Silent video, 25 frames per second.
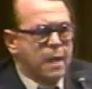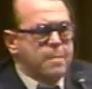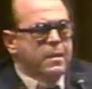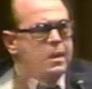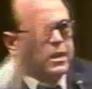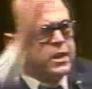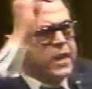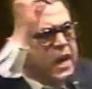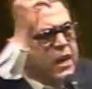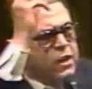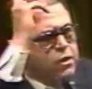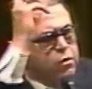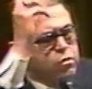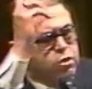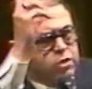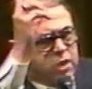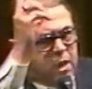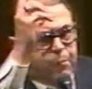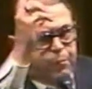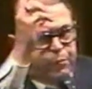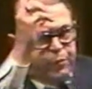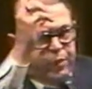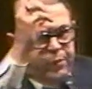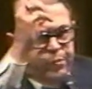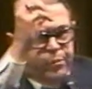Let me tell you
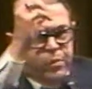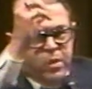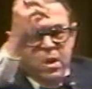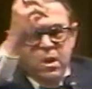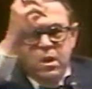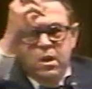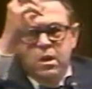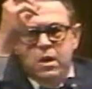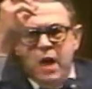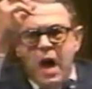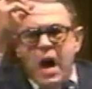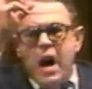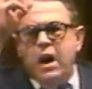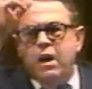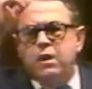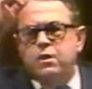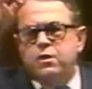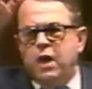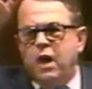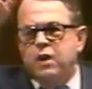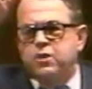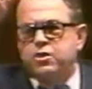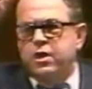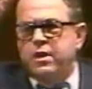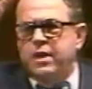something. God
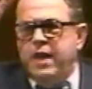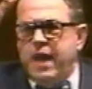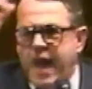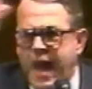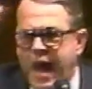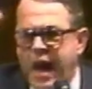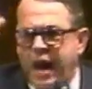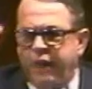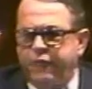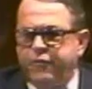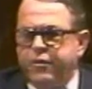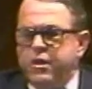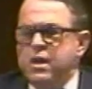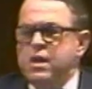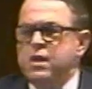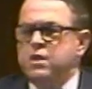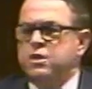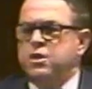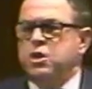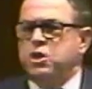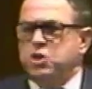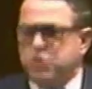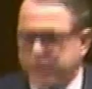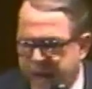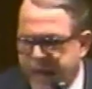doesn't have
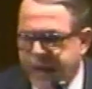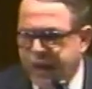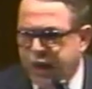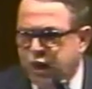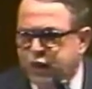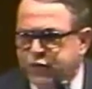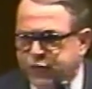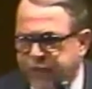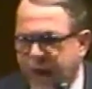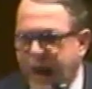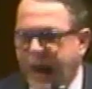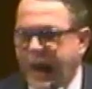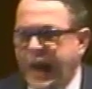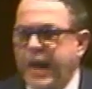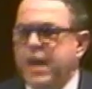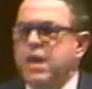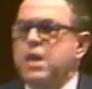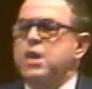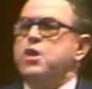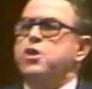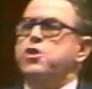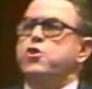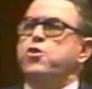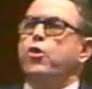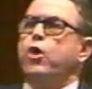to satisfy
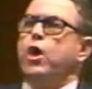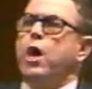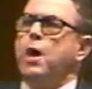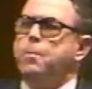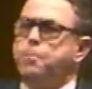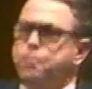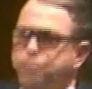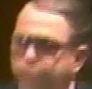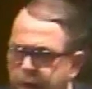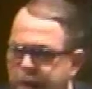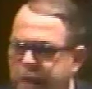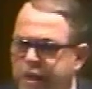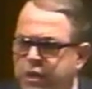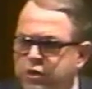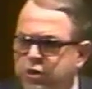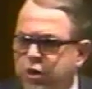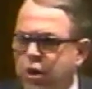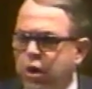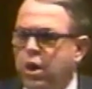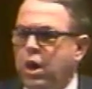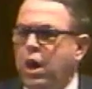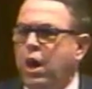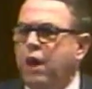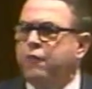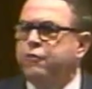your
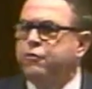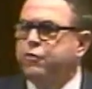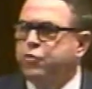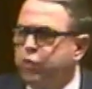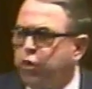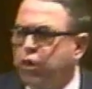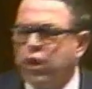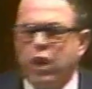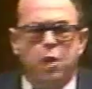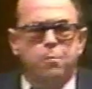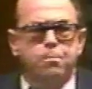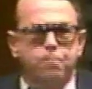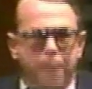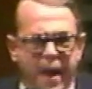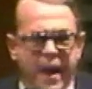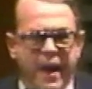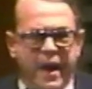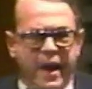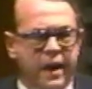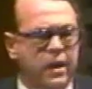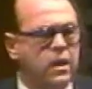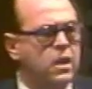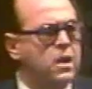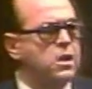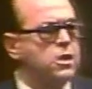appraisal of good or
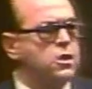bad